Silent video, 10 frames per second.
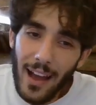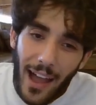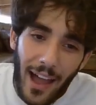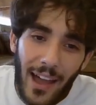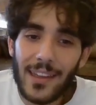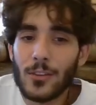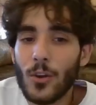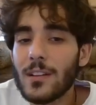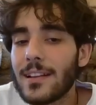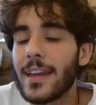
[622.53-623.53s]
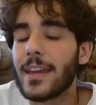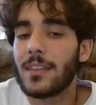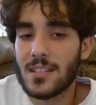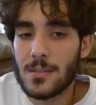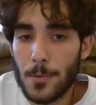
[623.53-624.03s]
I don't like
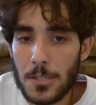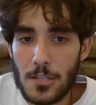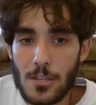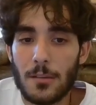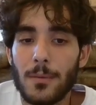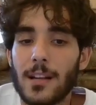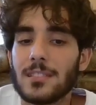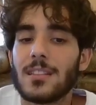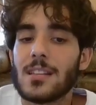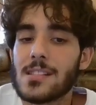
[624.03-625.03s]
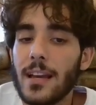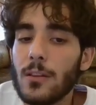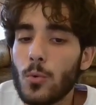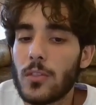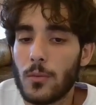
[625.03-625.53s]
this position because the side
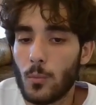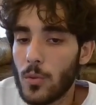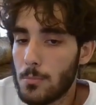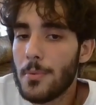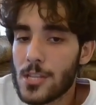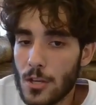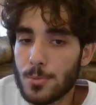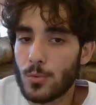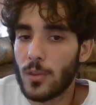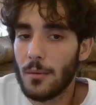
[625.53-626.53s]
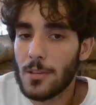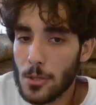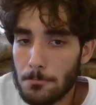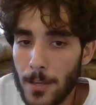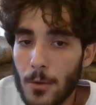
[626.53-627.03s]
with bishops, with a
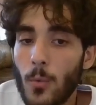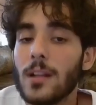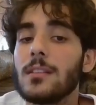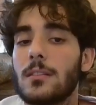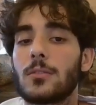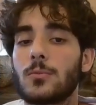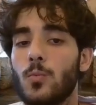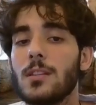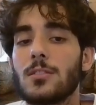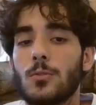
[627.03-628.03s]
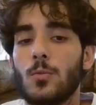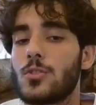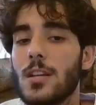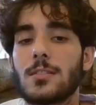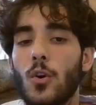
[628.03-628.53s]
bishop pair, wants to
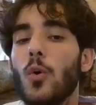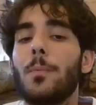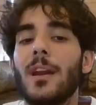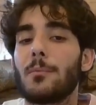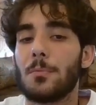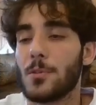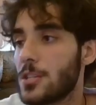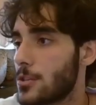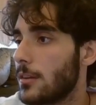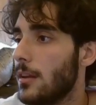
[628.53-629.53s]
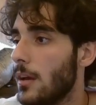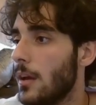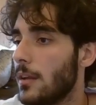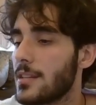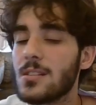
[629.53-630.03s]
just open up the position.
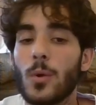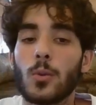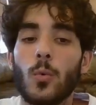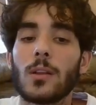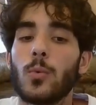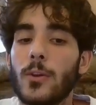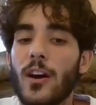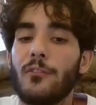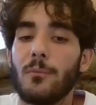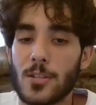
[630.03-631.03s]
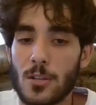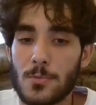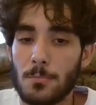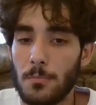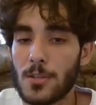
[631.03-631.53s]
This is what you want when you have
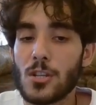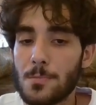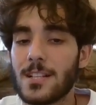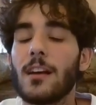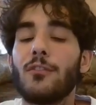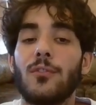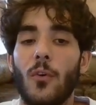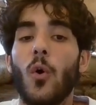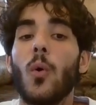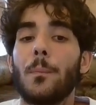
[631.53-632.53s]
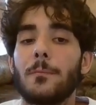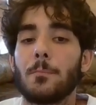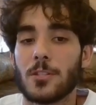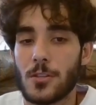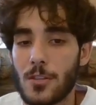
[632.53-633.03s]
bishops. Bishops love open
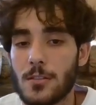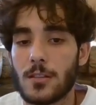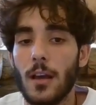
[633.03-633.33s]
positions.